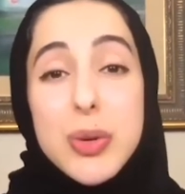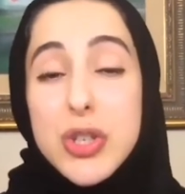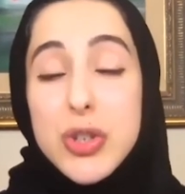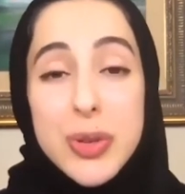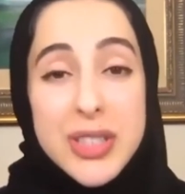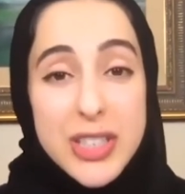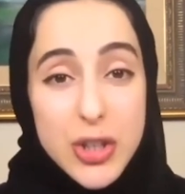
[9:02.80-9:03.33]

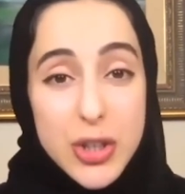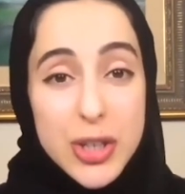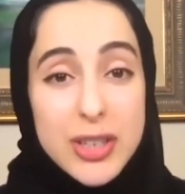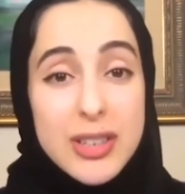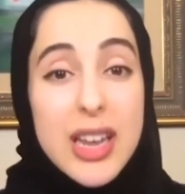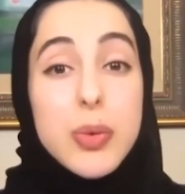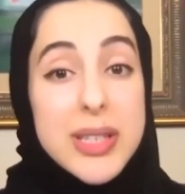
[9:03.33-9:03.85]
tradition
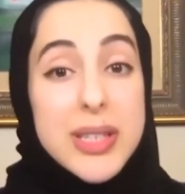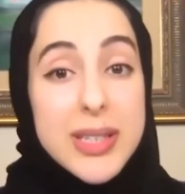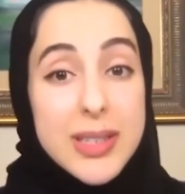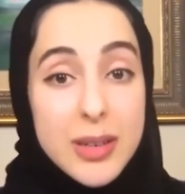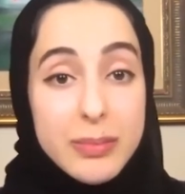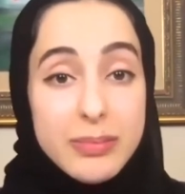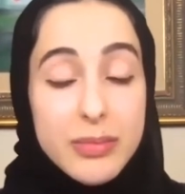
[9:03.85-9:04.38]
and
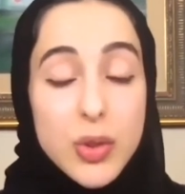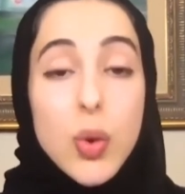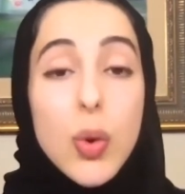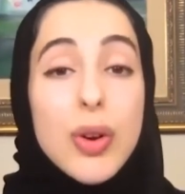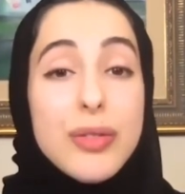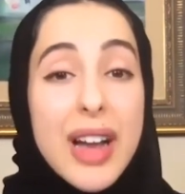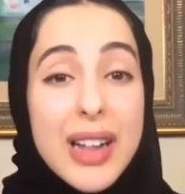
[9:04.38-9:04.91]
wisdom, your
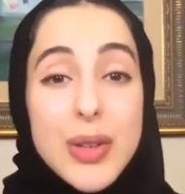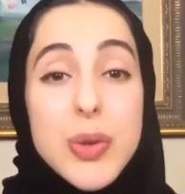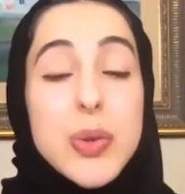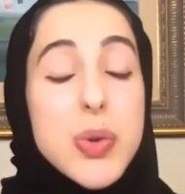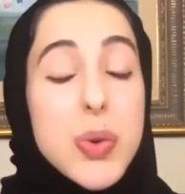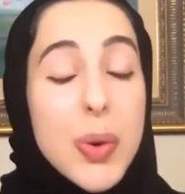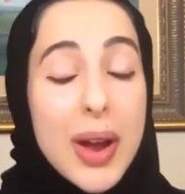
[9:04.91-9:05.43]
values,
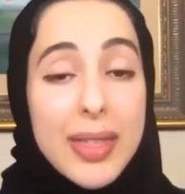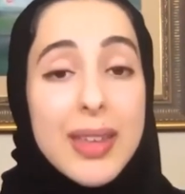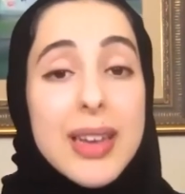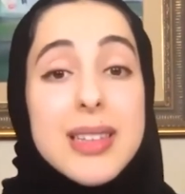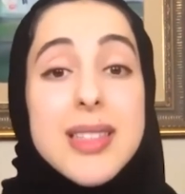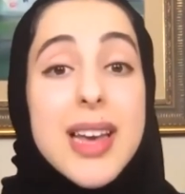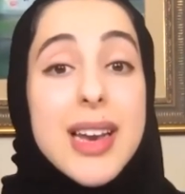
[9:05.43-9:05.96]
your
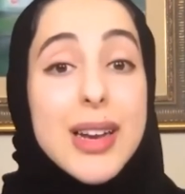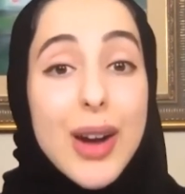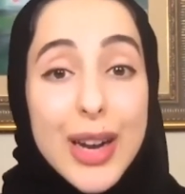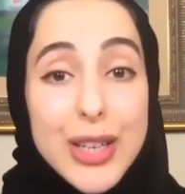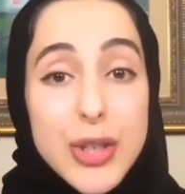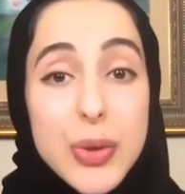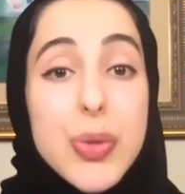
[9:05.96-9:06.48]
ethics that
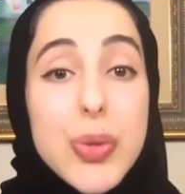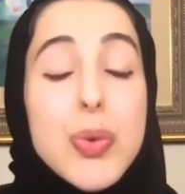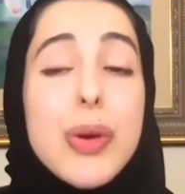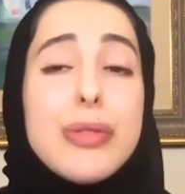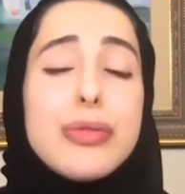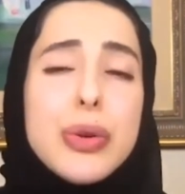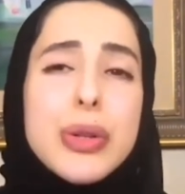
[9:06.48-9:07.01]
guide you through a
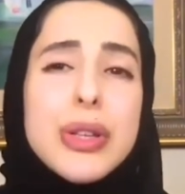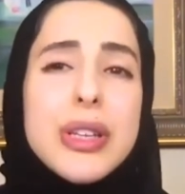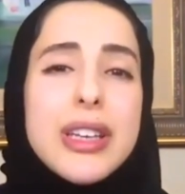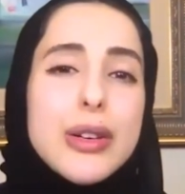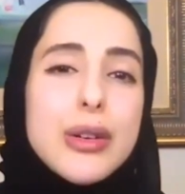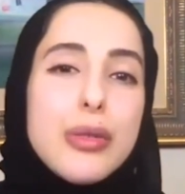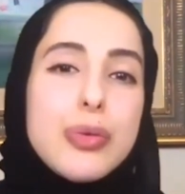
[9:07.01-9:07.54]
full
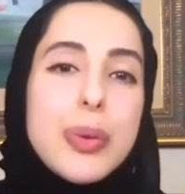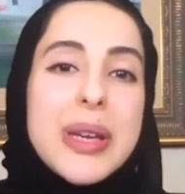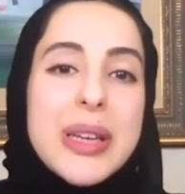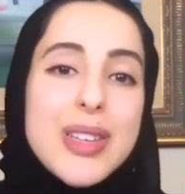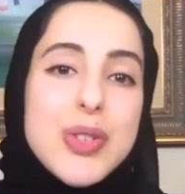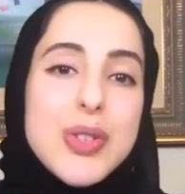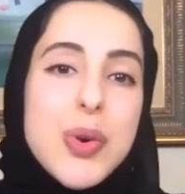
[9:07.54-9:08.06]
year of
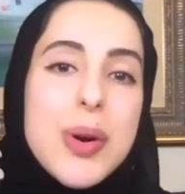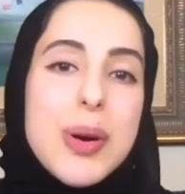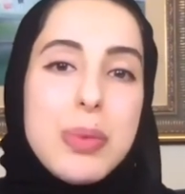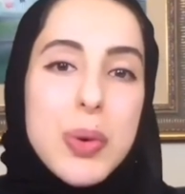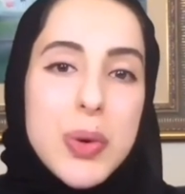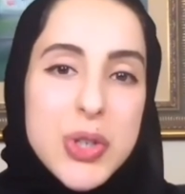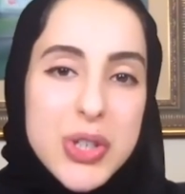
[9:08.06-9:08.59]
weekly Torah
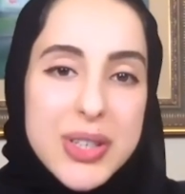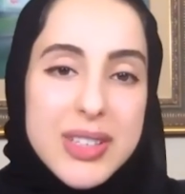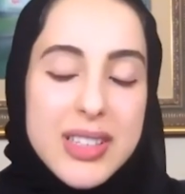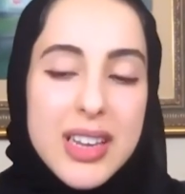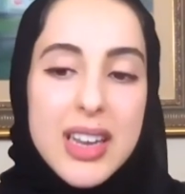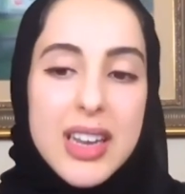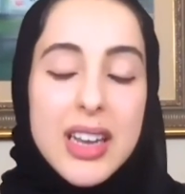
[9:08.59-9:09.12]
portions.
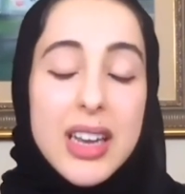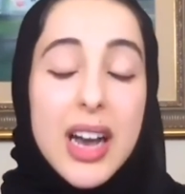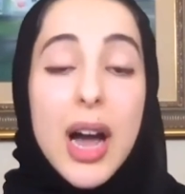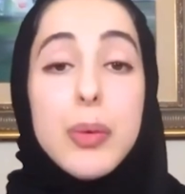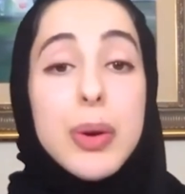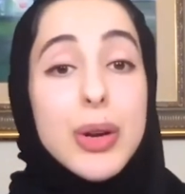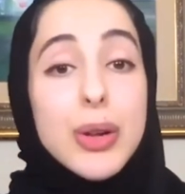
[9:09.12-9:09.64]
I
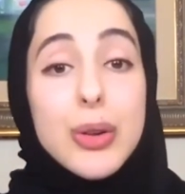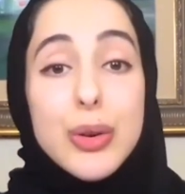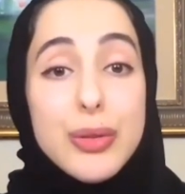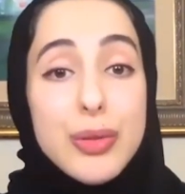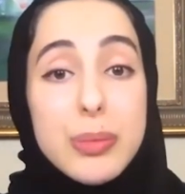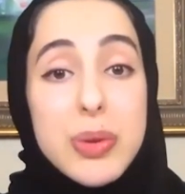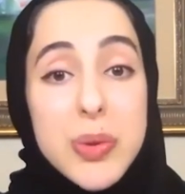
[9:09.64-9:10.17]
want to learn
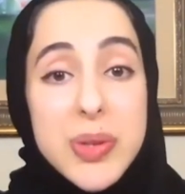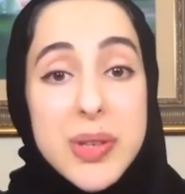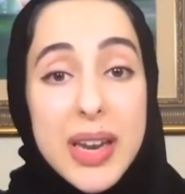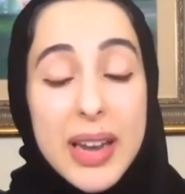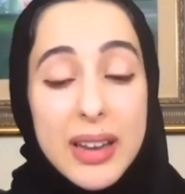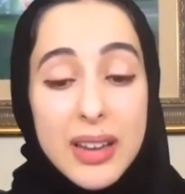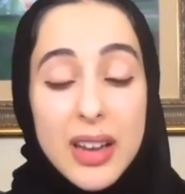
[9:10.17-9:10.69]
from you
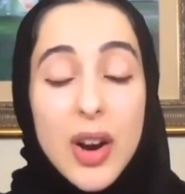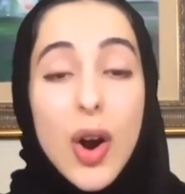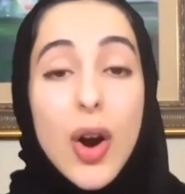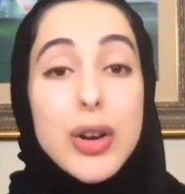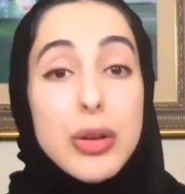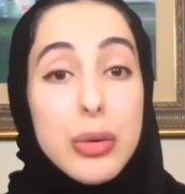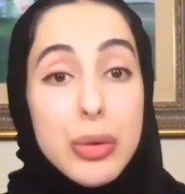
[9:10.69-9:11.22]
today. Our
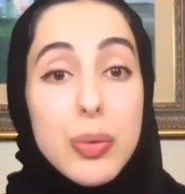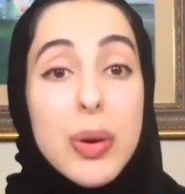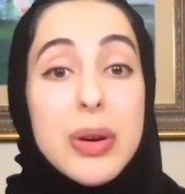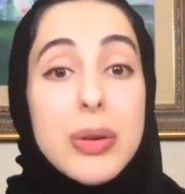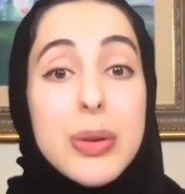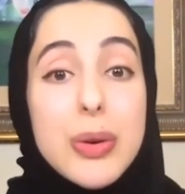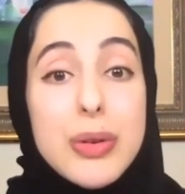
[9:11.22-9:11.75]
youth want to
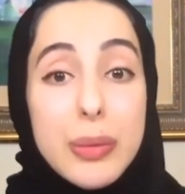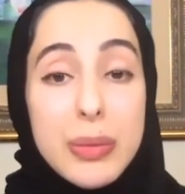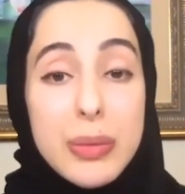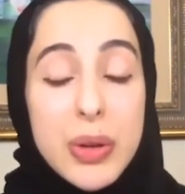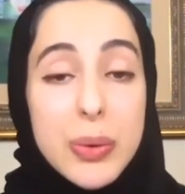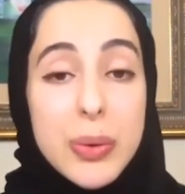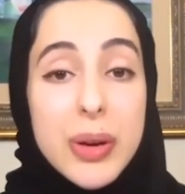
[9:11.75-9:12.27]
learn from
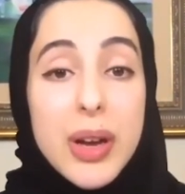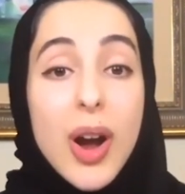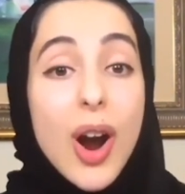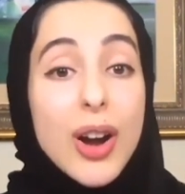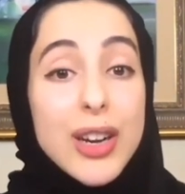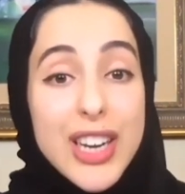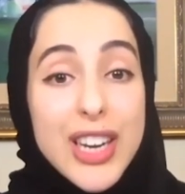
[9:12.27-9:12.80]
you.
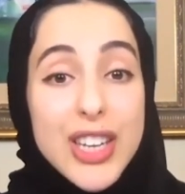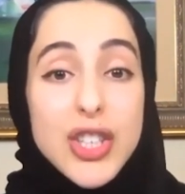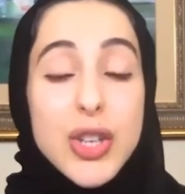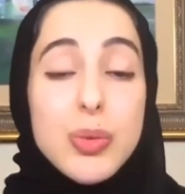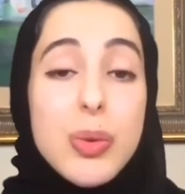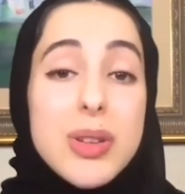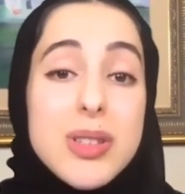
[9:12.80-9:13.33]
Our nation
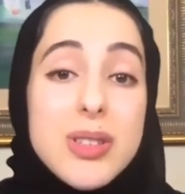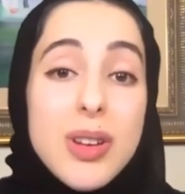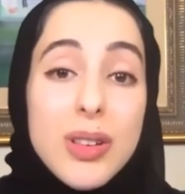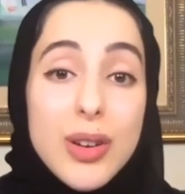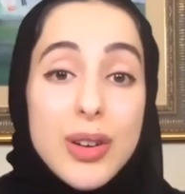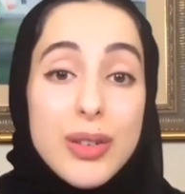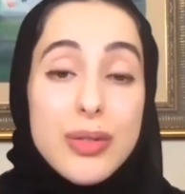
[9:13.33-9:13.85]
wants to
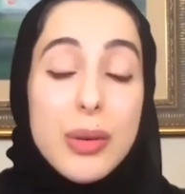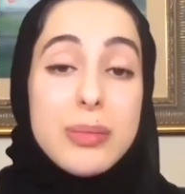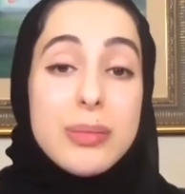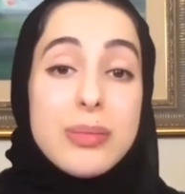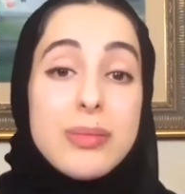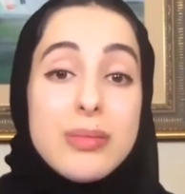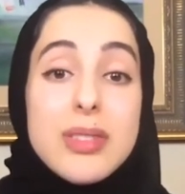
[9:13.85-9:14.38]
learn from
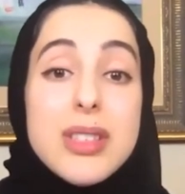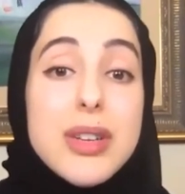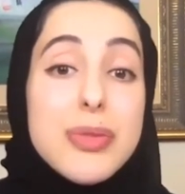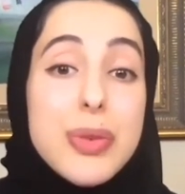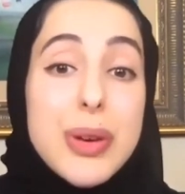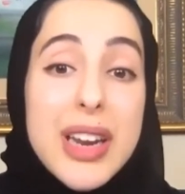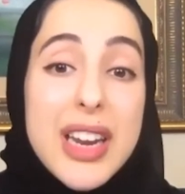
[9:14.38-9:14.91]

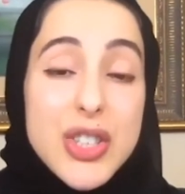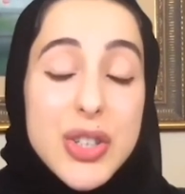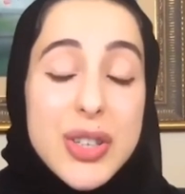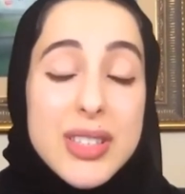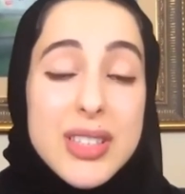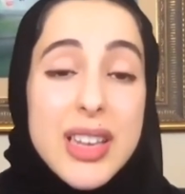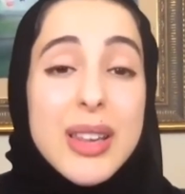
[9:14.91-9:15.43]
different
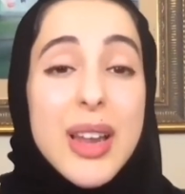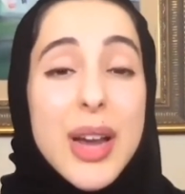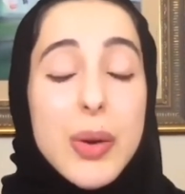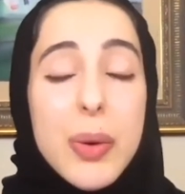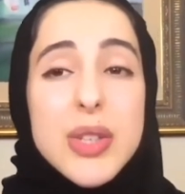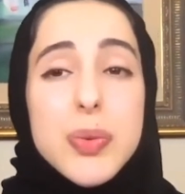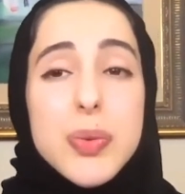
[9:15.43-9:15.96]
nations. And
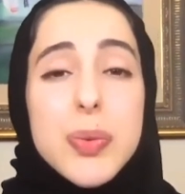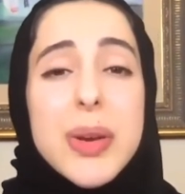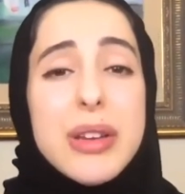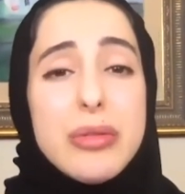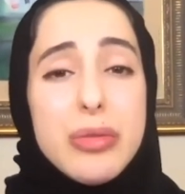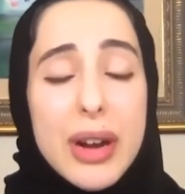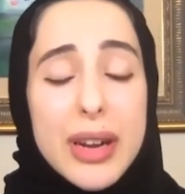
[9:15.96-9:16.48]
likewise, we
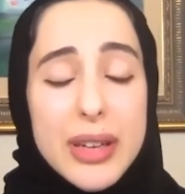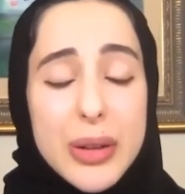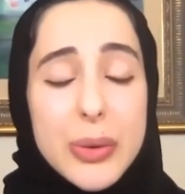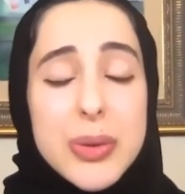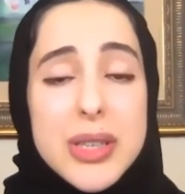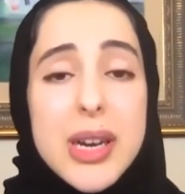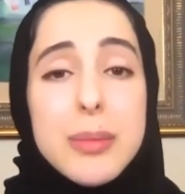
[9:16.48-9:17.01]
invite you
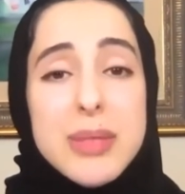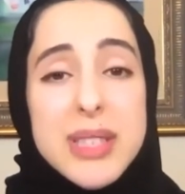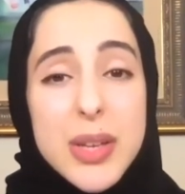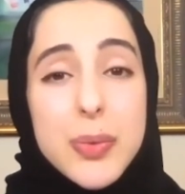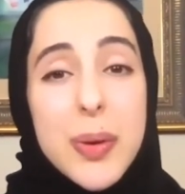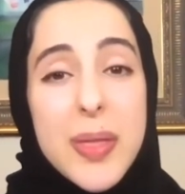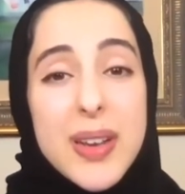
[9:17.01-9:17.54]
to come sit
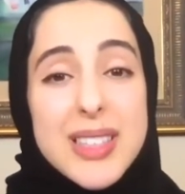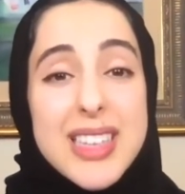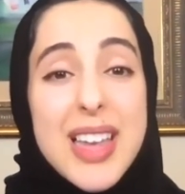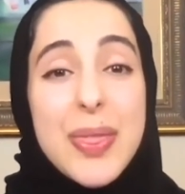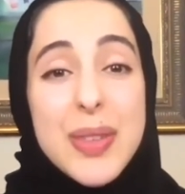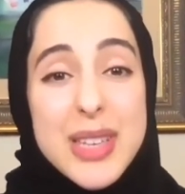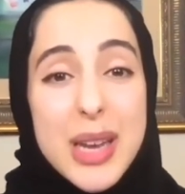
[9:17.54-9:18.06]
with us at
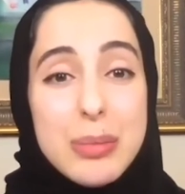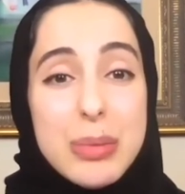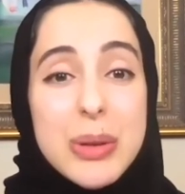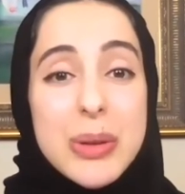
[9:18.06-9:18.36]
the table.